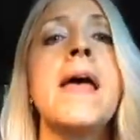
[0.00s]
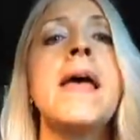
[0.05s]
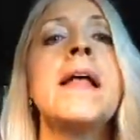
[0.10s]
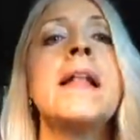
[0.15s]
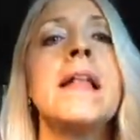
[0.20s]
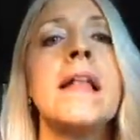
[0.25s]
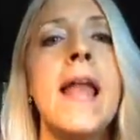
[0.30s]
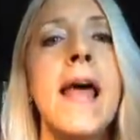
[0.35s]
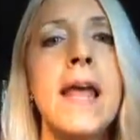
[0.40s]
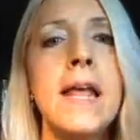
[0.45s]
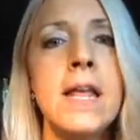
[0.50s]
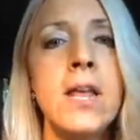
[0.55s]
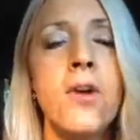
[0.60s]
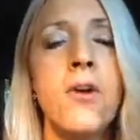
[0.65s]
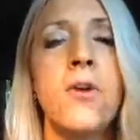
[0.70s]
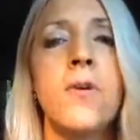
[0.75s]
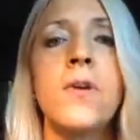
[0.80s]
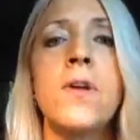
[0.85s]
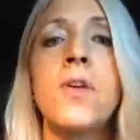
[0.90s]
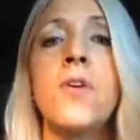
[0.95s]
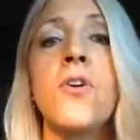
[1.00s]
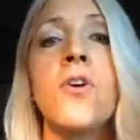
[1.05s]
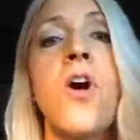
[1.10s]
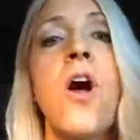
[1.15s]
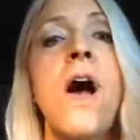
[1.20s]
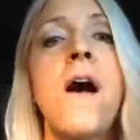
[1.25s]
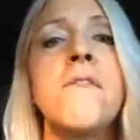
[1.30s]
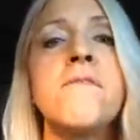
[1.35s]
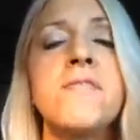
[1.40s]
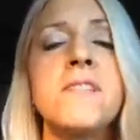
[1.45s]
Let your
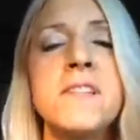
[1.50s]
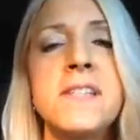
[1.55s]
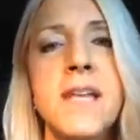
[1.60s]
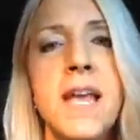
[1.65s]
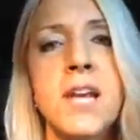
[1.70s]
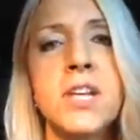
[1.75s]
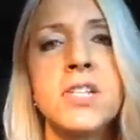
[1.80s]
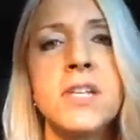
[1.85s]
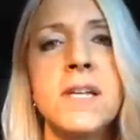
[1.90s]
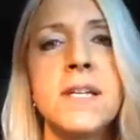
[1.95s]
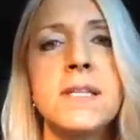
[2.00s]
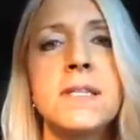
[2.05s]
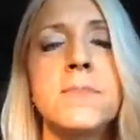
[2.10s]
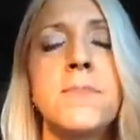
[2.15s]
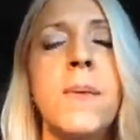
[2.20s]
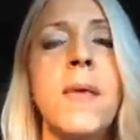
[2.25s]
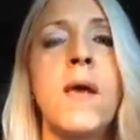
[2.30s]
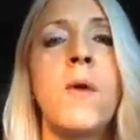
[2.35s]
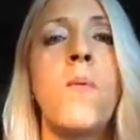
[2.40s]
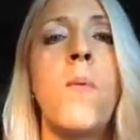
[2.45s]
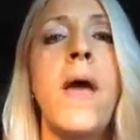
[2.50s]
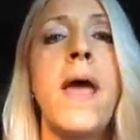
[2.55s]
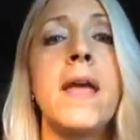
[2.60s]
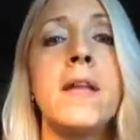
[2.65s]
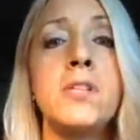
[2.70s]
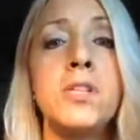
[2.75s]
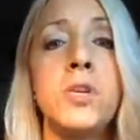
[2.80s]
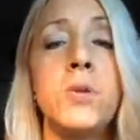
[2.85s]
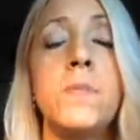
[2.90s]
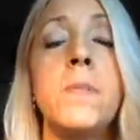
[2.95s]
conversations be a way
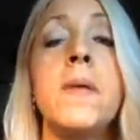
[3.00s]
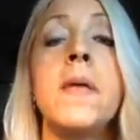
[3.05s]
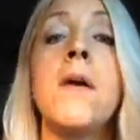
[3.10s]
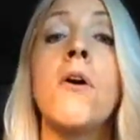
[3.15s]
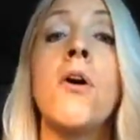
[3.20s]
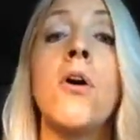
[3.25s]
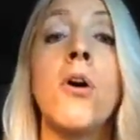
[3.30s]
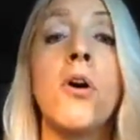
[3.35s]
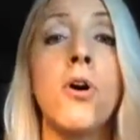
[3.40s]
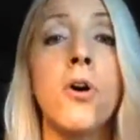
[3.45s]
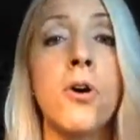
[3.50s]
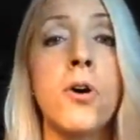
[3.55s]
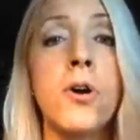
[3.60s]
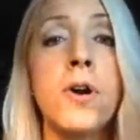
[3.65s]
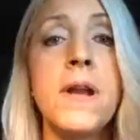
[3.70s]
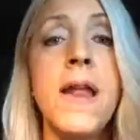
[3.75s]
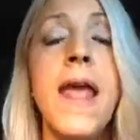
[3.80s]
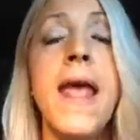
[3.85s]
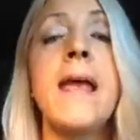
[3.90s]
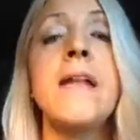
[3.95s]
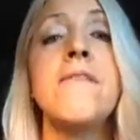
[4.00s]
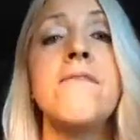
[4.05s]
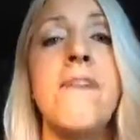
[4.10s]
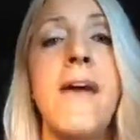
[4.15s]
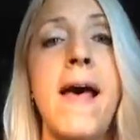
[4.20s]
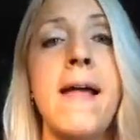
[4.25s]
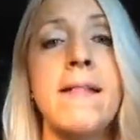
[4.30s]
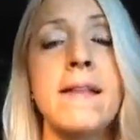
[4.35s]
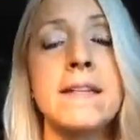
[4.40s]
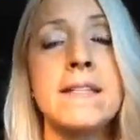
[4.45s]
to be heard and
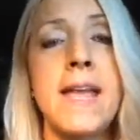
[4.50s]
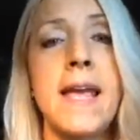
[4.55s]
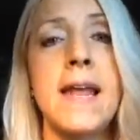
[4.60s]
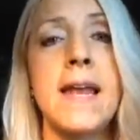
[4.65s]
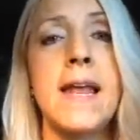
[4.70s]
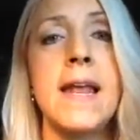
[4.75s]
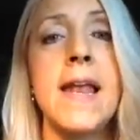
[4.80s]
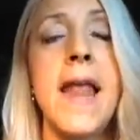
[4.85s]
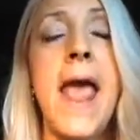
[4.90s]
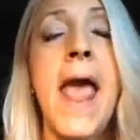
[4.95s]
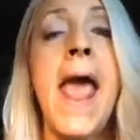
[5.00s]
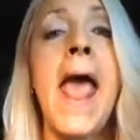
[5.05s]
validated,